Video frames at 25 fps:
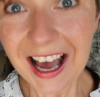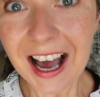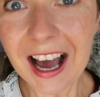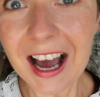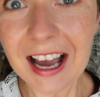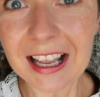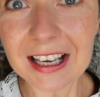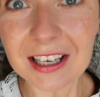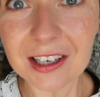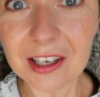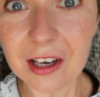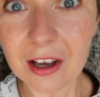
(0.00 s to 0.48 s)

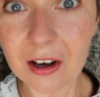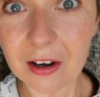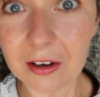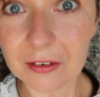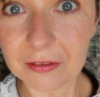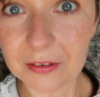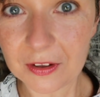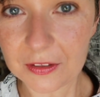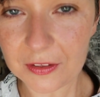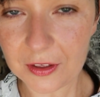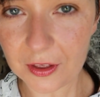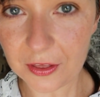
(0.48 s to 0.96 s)
I
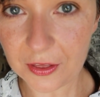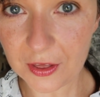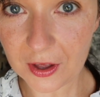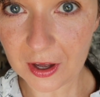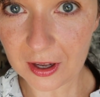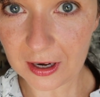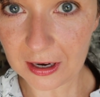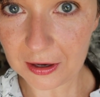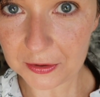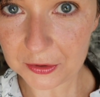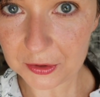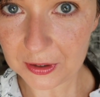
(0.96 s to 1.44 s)
love the
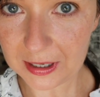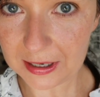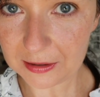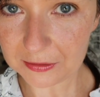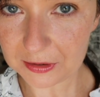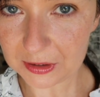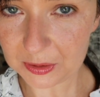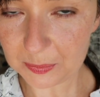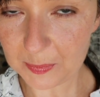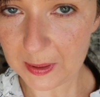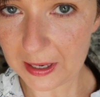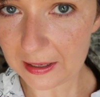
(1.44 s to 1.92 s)
Thurlow
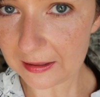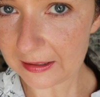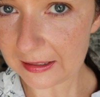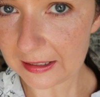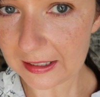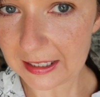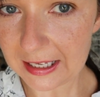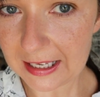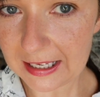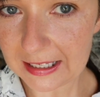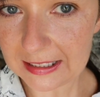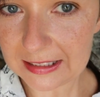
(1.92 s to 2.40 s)
trousers pattern.
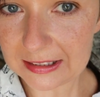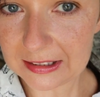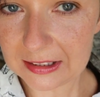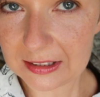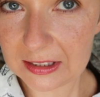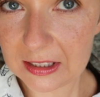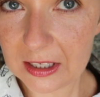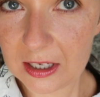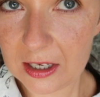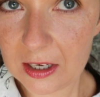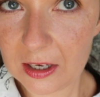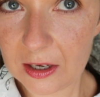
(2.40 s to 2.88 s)
It is,
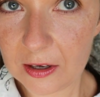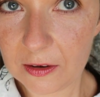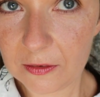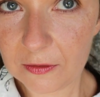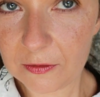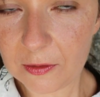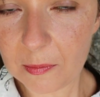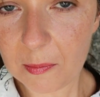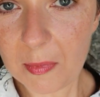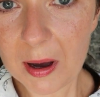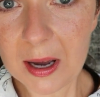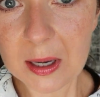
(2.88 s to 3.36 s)

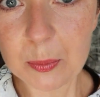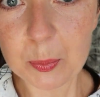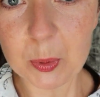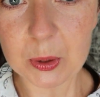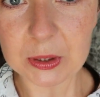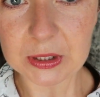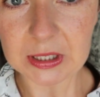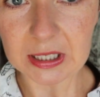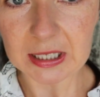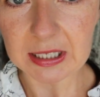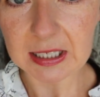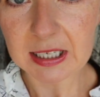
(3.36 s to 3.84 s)
for my
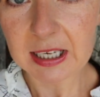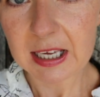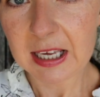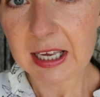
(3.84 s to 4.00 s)
body,